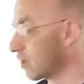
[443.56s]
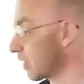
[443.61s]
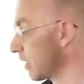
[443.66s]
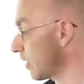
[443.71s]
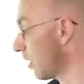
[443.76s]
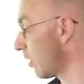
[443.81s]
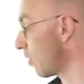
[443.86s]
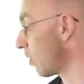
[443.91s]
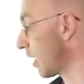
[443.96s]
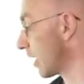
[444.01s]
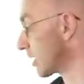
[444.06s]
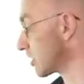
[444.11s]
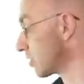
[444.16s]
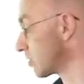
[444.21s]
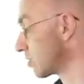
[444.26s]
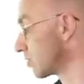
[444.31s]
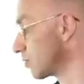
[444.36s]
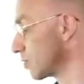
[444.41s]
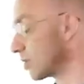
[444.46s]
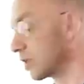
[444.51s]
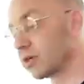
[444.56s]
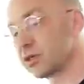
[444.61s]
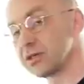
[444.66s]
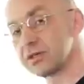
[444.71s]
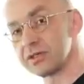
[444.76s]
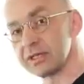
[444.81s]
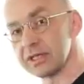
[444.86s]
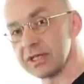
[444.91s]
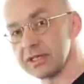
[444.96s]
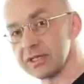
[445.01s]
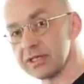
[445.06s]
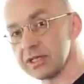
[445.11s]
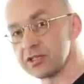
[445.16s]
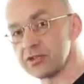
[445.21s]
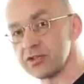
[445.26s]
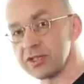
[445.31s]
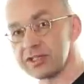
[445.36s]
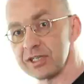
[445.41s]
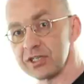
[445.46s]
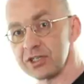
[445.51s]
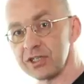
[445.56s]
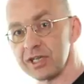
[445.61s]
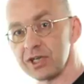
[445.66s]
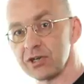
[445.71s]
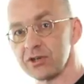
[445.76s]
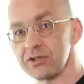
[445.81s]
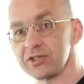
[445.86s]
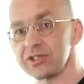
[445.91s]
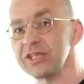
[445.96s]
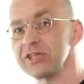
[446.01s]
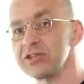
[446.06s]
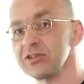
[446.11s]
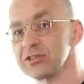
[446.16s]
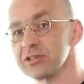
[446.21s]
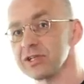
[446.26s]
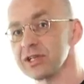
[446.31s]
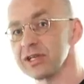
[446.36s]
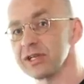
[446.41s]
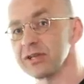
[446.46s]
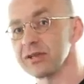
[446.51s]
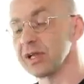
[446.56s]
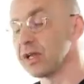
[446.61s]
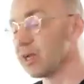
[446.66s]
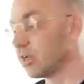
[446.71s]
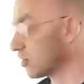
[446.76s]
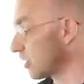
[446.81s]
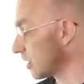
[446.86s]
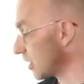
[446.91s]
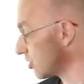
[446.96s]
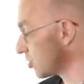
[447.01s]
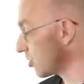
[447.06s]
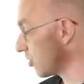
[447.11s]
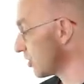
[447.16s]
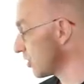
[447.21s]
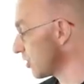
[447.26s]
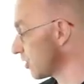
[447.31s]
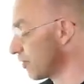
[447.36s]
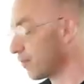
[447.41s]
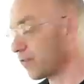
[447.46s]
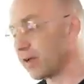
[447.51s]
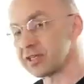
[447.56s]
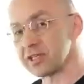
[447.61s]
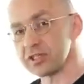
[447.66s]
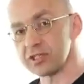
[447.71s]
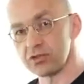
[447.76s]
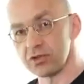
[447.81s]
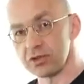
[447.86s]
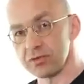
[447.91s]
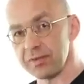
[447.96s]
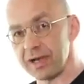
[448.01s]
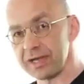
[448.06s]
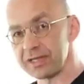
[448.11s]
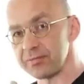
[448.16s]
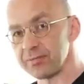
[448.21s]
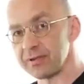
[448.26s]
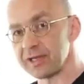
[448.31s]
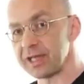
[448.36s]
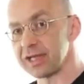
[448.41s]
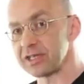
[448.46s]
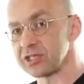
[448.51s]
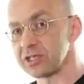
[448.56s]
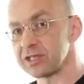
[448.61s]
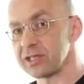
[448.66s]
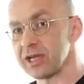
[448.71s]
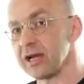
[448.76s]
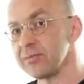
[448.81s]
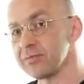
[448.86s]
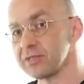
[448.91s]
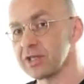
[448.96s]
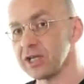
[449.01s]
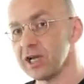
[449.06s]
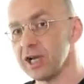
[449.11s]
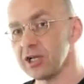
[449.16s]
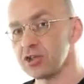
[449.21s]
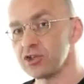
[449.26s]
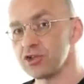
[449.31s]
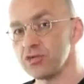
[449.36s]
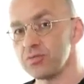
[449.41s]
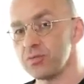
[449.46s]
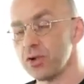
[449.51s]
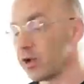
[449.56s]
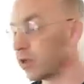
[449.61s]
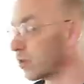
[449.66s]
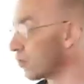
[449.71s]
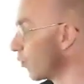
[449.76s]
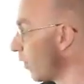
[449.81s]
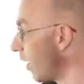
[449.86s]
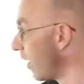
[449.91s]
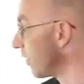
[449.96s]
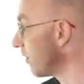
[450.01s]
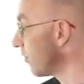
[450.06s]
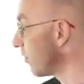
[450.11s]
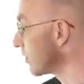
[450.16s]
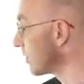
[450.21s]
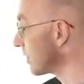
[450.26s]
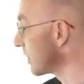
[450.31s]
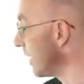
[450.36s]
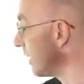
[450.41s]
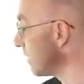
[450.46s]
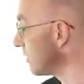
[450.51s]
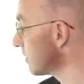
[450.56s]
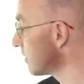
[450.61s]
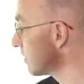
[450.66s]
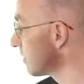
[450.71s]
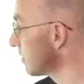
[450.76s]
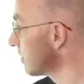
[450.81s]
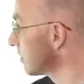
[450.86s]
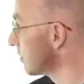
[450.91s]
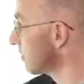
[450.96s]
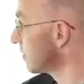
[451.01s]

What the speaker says: Okay, or actually do the transition here continuously. So I'll just show you, if I just do the multiplication times 2.1, what you get?